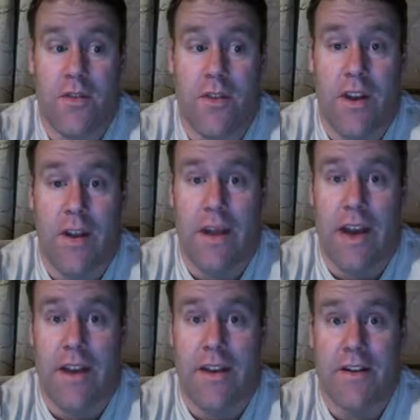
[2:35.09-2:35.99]
and I'm
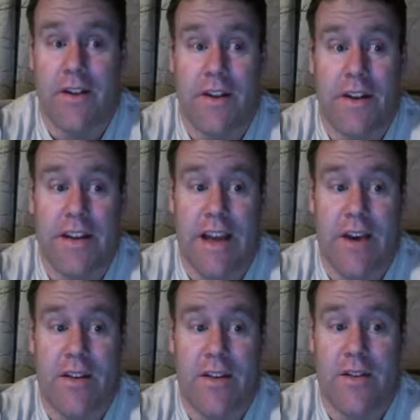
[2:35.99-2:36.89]
not going to turn it
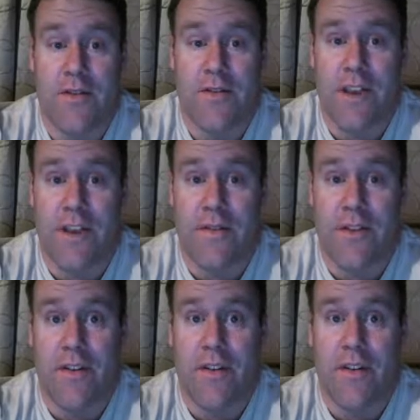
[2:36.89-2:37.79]
down until
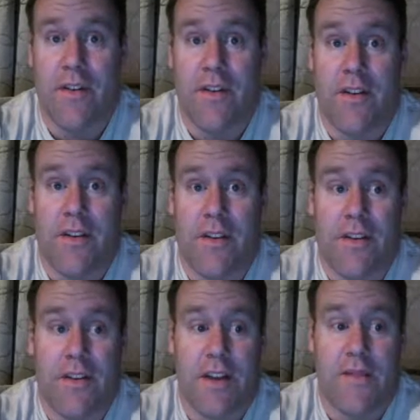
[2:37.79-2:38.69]
Denver,
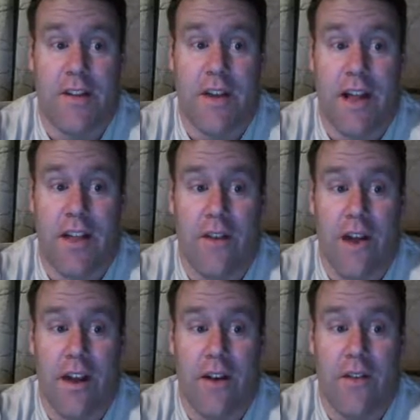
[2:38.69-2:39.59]

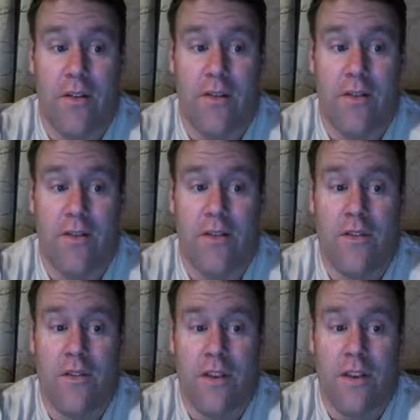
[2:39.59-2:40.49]
Colorado.
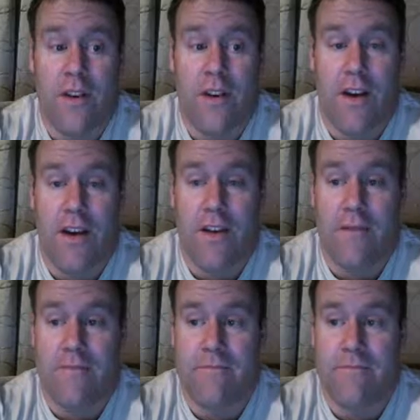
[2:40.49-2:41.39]

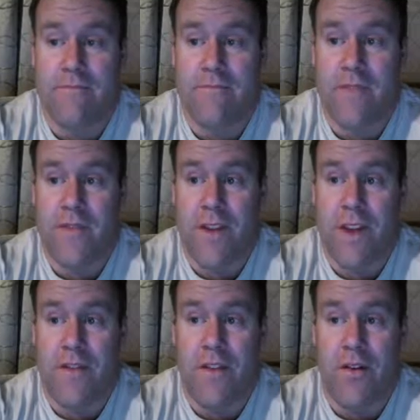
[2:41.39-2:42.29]

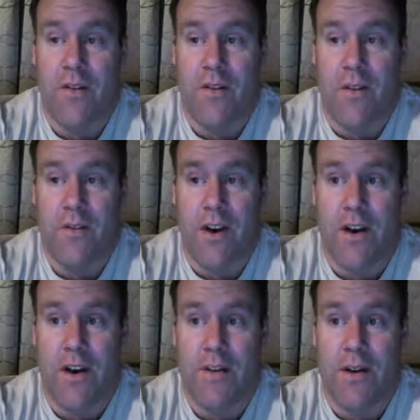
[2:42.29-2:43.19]
If you don't know what I'm
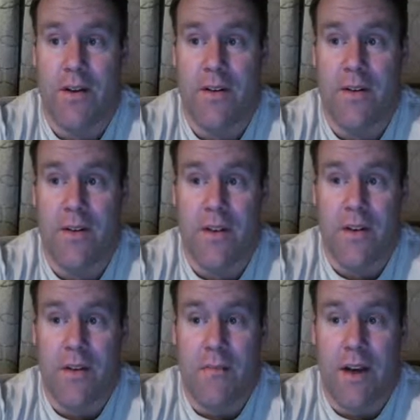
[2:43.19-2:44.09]
talking about,
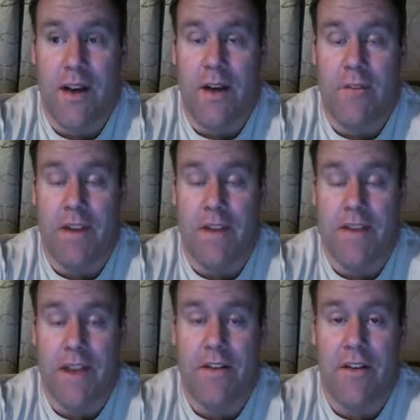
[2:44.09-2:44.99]
my company
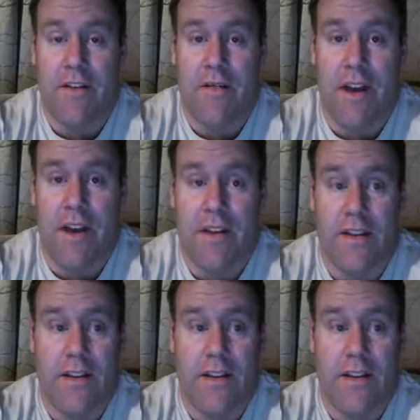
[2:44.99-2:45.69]
is having an event